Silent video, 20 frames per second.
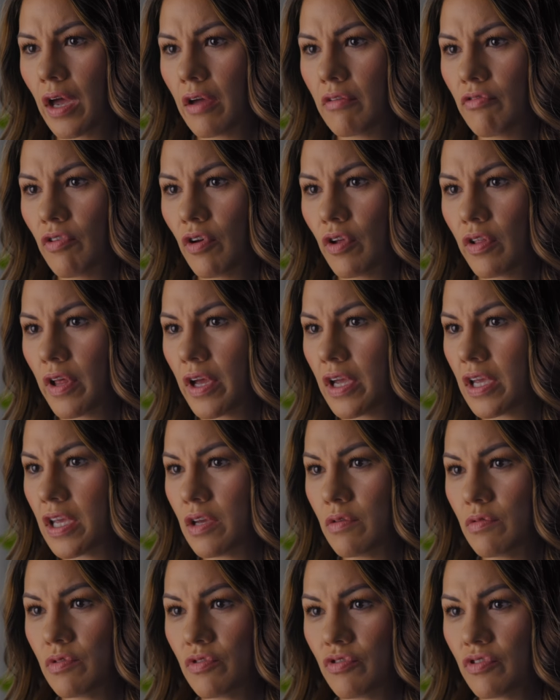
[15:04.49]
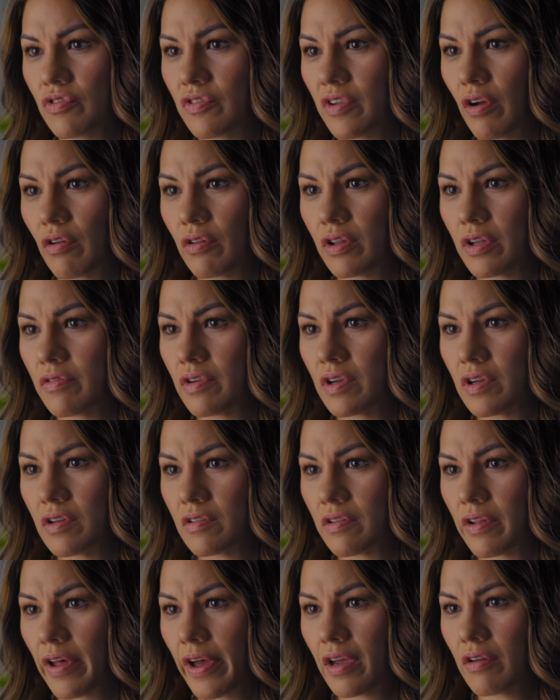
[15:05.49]
I felt like he was just outliving
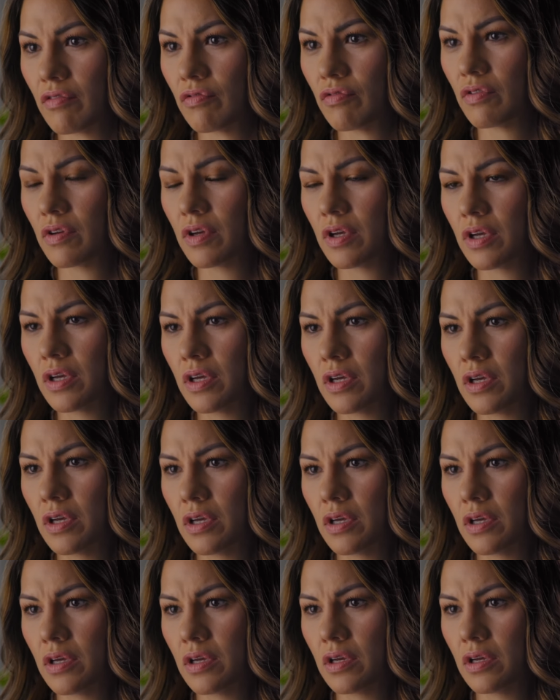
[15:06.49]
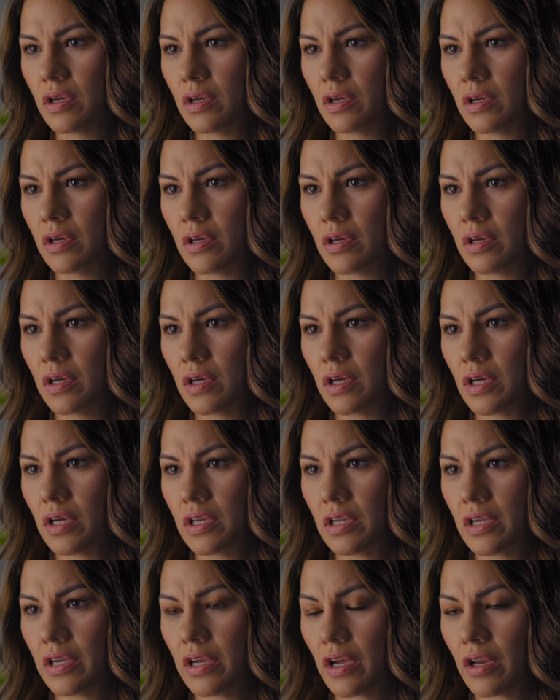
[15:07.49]
his life,
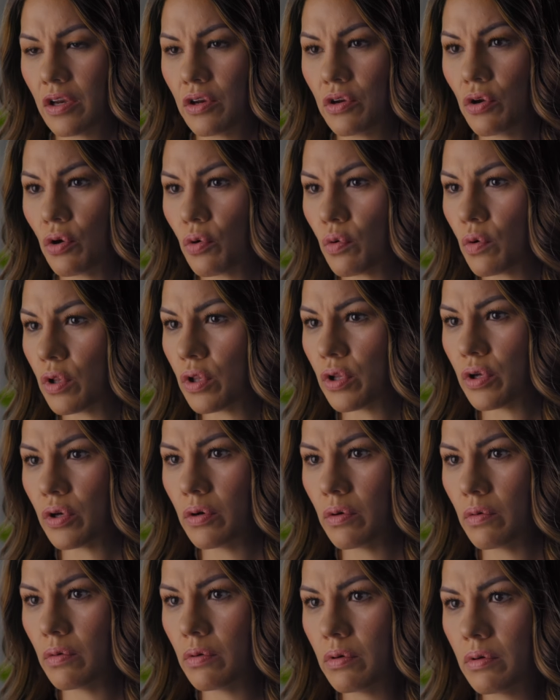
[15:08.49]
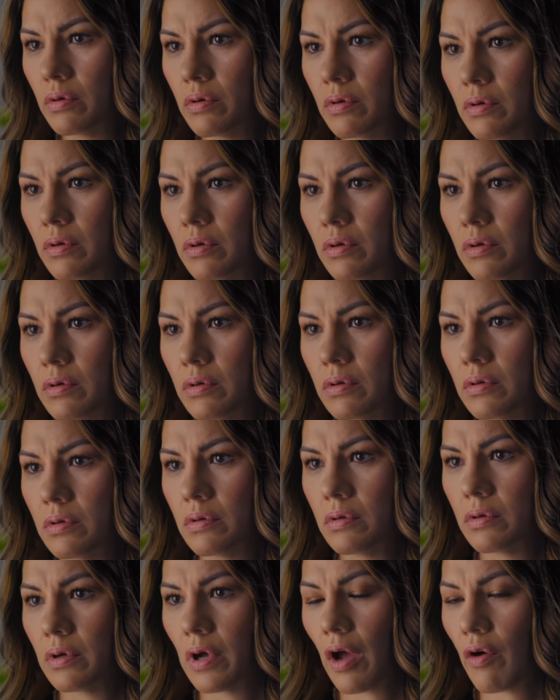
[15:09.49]
and he had no clue
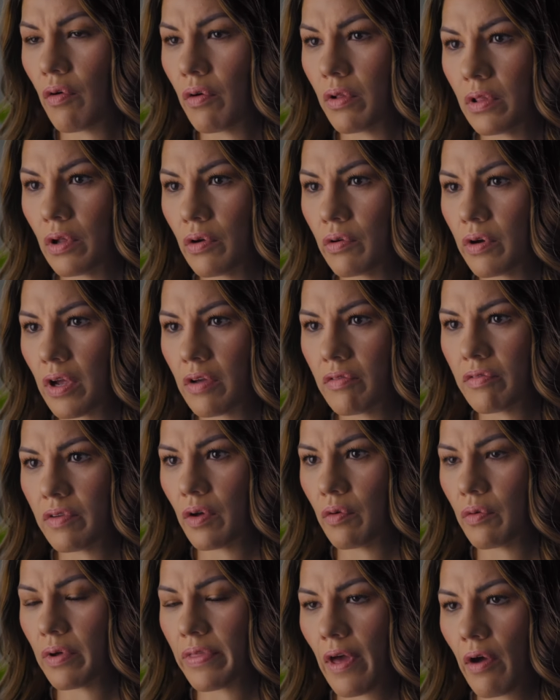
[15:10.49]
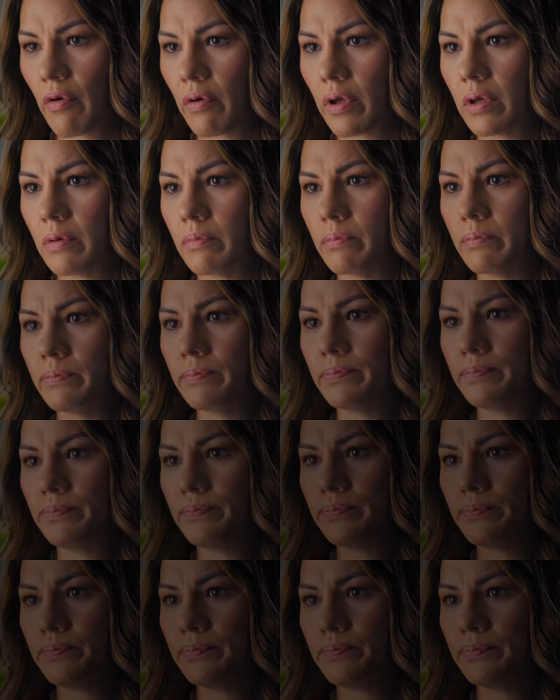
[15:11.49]
how alone I felt without him.